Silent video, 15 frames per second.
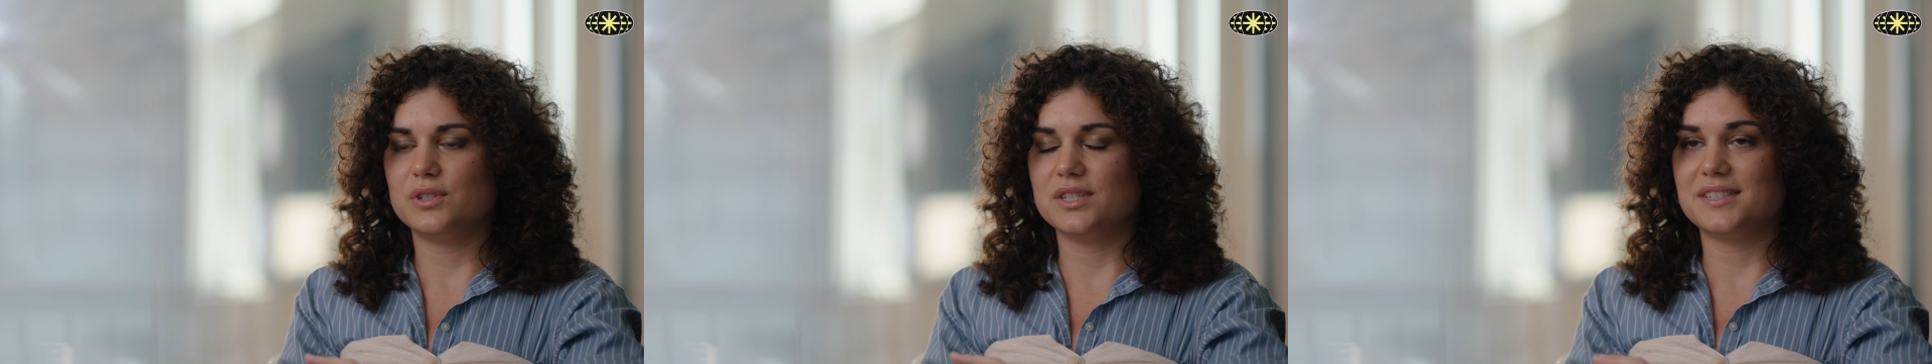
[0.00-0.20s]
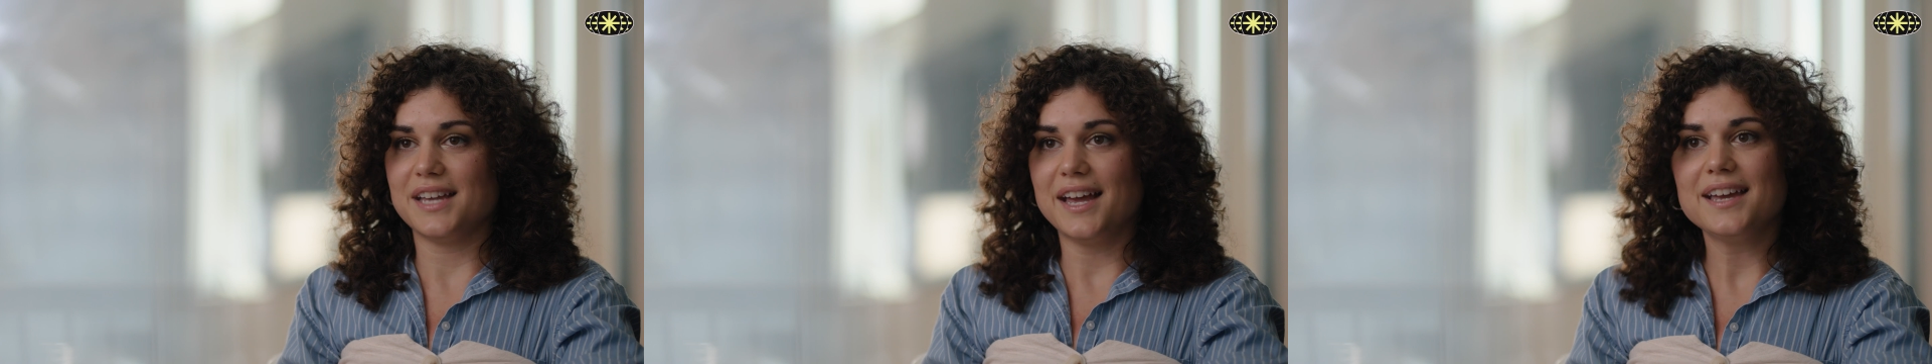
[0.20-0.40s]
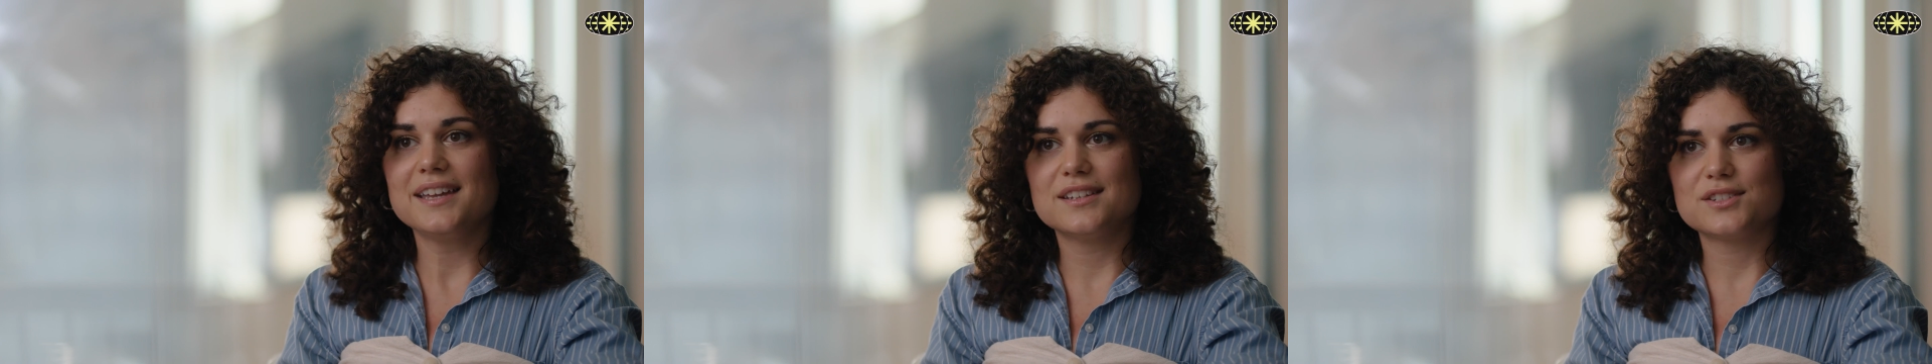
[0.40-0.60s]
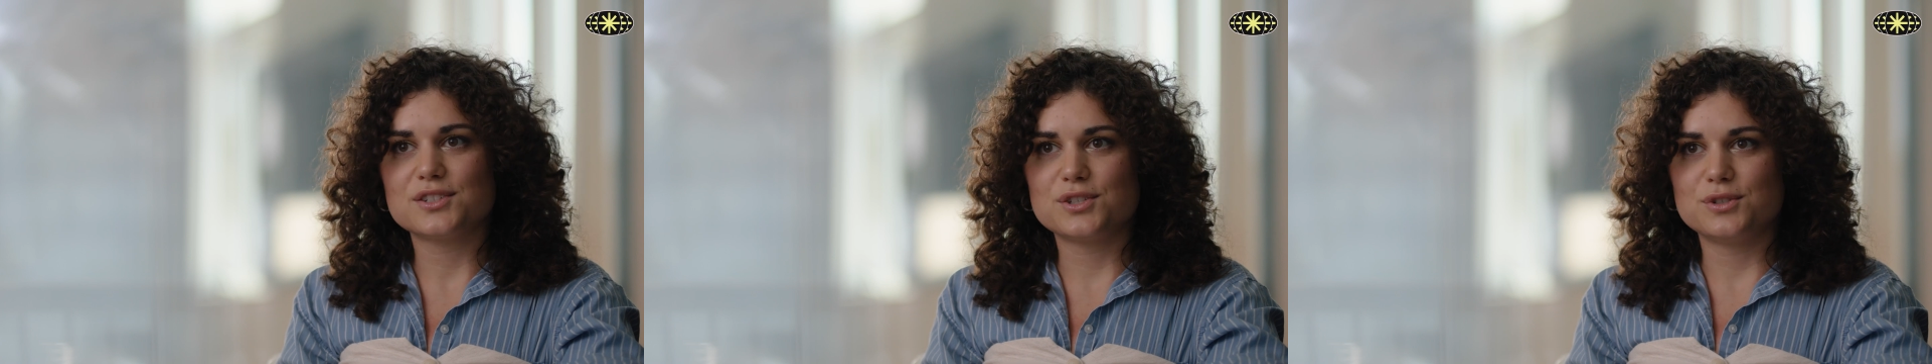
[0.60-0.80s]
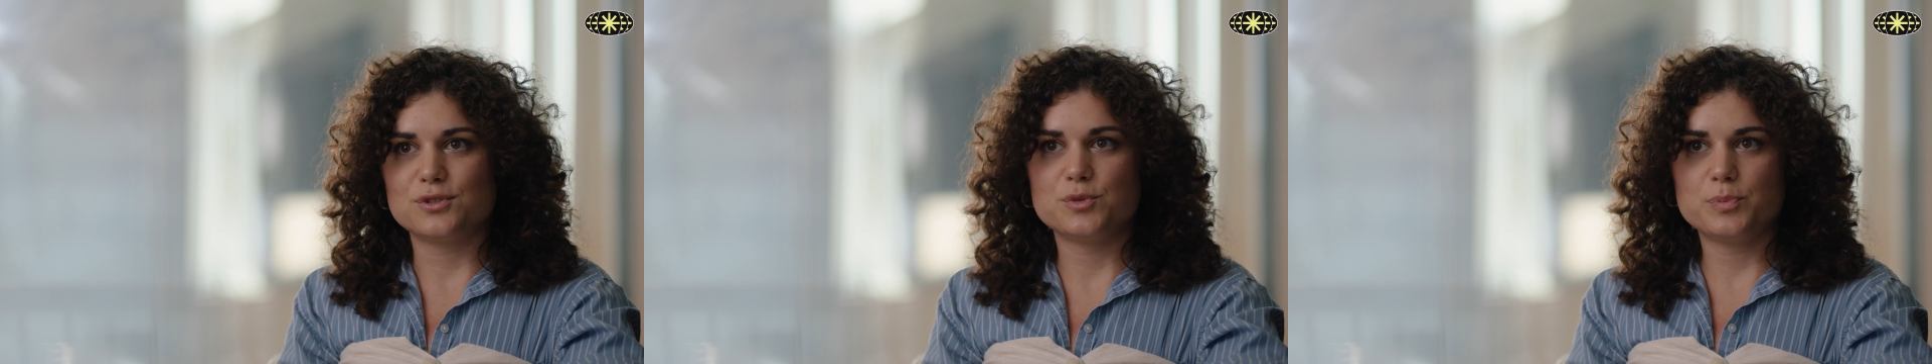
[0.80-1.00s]
design is a
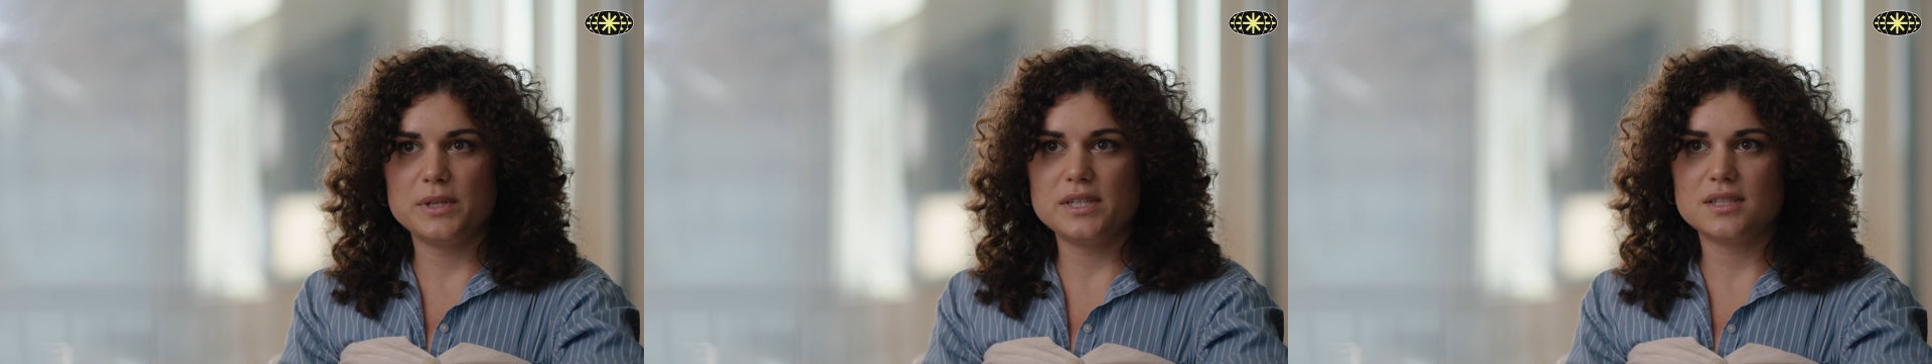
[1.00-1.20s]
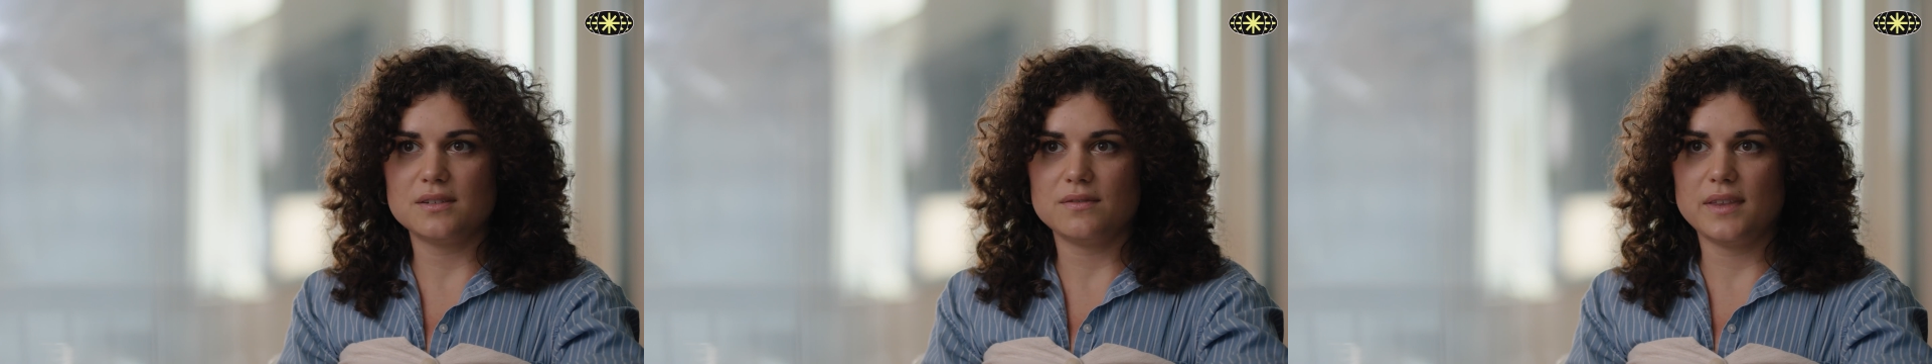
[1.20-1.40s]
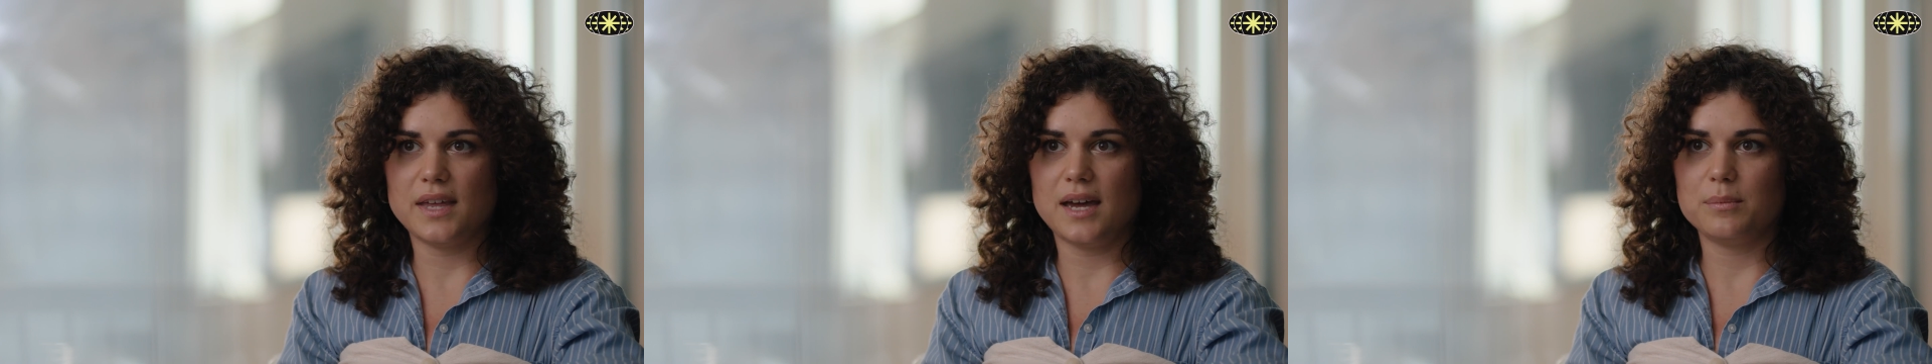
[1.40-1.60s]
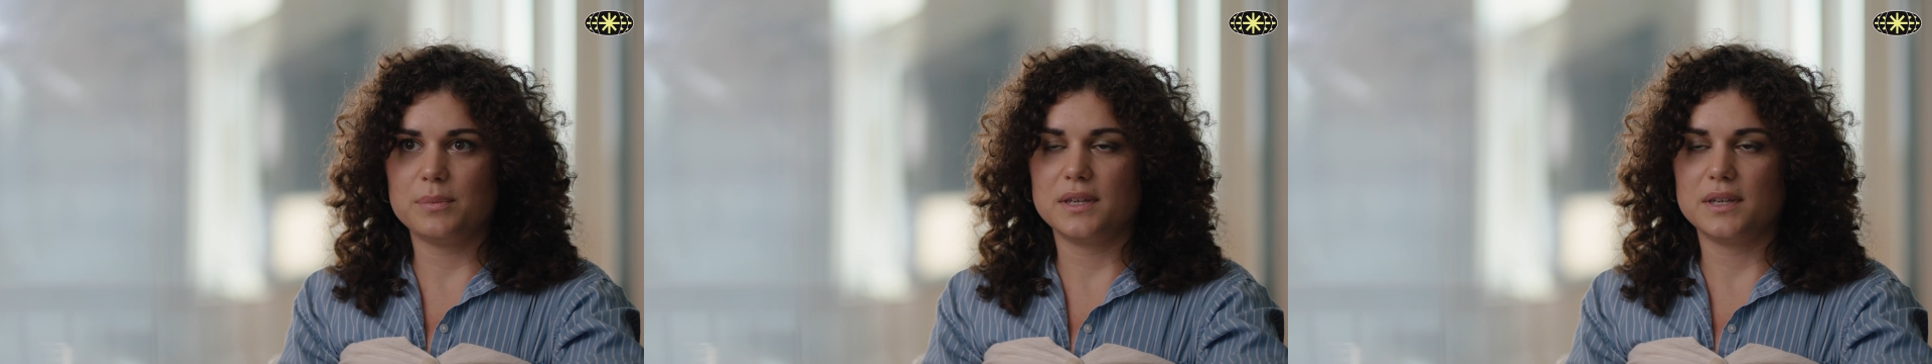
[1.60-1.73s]
huge piece of that,